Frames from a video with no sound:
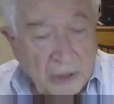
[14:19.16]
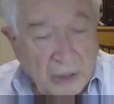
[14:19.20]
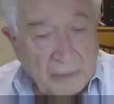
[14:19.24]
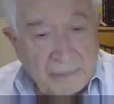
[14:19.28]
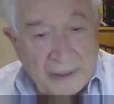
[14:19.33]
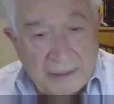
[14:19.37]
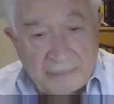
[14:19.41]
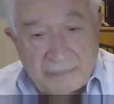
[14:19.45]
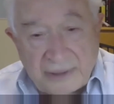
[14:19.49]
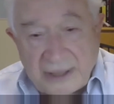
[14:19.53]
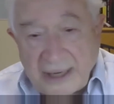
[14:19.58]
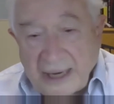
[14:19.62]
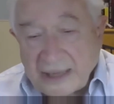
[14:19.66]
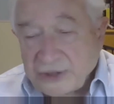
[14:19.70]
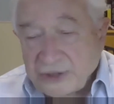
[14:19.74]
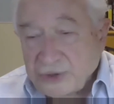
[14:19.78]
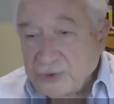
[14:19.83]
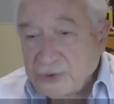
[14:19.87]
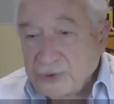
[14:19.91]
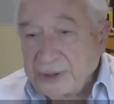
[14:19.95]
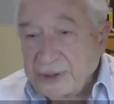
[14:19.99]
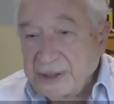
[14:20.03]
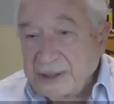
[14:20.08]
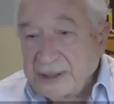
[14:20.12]
problems,
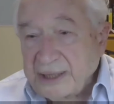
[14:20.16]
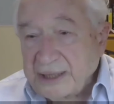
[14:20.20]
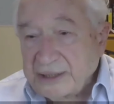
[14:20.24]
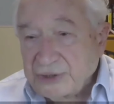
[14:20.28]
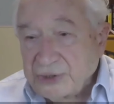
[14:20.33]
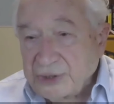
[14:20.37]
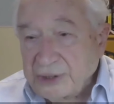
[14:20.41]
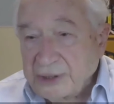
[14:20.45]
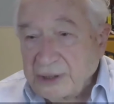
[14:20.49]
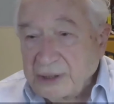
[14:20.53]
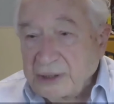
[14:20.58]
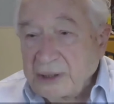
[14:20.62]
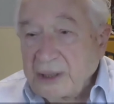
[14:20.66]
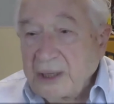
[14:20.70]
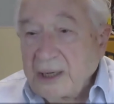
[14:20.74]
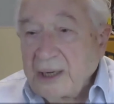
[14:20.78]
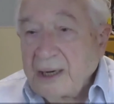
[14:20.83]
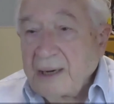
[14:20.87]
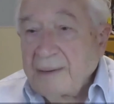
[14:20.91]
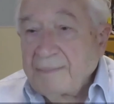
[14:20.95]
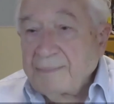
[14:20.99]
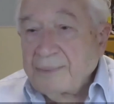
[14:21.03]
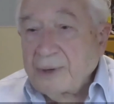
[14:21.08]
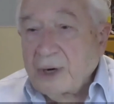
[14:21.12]
gastrointestinal
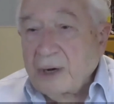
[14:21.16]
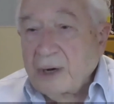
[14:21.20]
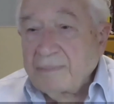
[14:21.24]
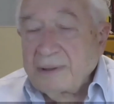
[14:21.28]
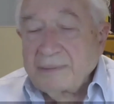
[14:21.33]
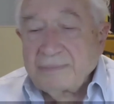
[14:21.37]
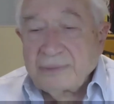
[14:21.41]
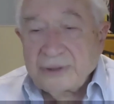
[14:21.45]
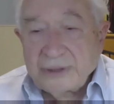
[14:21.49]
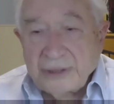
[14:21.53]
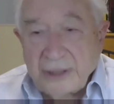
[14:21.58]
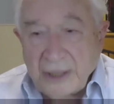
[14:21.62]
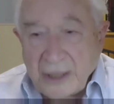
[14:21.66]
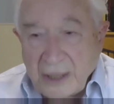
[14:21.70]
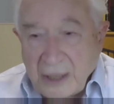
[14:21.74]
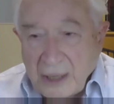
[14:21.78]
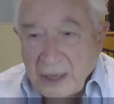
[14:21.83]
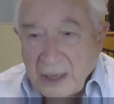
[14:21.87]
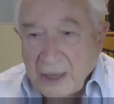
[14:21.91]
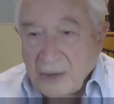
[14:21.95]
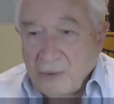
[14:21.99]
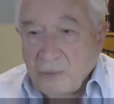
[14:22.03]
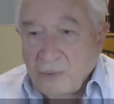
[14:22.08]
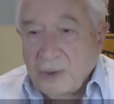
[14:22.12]
problems,
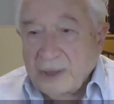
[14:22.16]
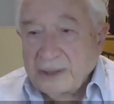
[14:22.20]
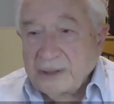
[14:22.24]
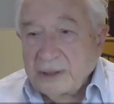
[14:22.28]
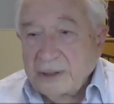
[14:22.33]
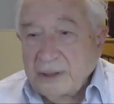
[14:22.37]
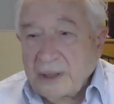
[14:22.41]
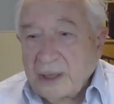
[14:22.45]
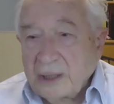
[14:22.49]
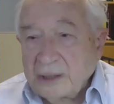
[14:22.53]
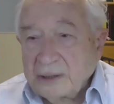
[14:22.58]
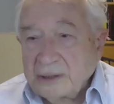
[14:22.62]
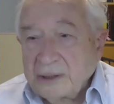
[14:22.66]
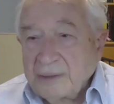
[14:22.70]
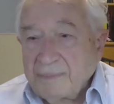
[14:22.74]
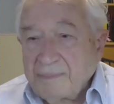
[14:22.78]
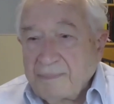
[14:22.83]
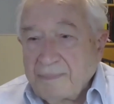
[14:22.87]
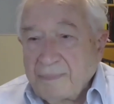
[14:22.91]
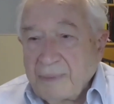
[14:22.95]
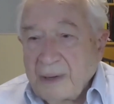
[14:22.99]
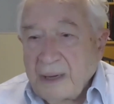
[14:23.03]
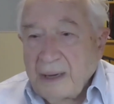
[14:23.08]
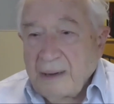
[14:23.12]
quite a lot.
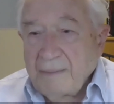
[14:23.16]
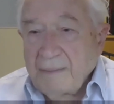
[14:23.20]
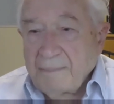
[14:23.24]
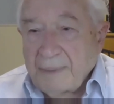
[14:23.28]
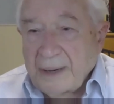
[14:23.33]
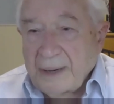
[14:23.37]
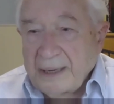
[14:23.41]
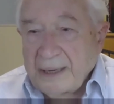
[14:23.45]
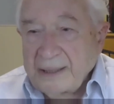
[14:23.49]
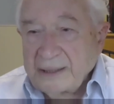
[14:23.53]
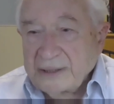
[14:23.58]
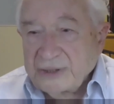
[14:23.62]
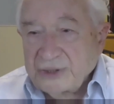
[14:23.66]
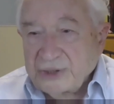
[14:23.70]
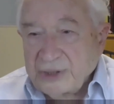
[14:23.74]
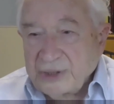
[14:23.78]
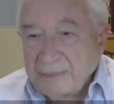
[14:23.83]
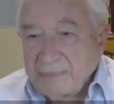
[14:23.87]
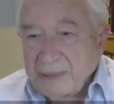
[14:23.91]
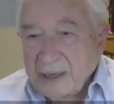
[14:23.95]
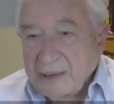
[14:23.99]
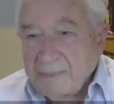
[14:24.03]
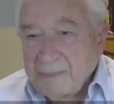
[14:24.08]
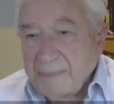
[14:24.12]
Pain,
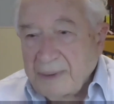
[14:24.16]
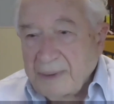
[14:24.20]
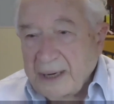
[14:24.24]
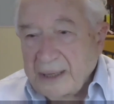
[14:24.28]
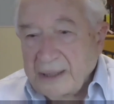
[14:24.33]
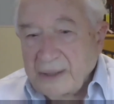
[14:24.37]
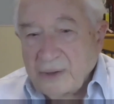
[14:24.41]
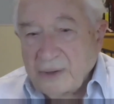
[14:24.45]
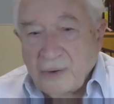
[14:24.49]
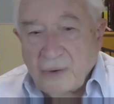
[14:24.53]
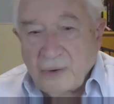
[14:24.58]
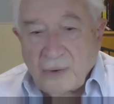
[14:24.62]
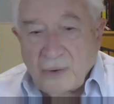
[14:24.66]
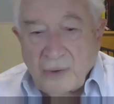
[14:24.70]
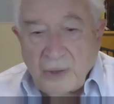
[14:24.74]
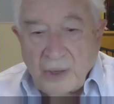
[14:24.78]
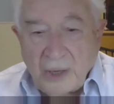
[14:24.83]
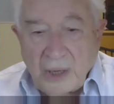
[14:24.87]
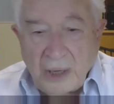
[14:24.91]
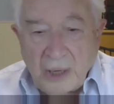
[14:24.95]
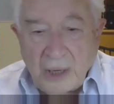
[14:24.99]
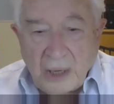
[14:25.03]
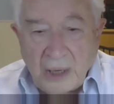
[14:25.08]
stomach pain, or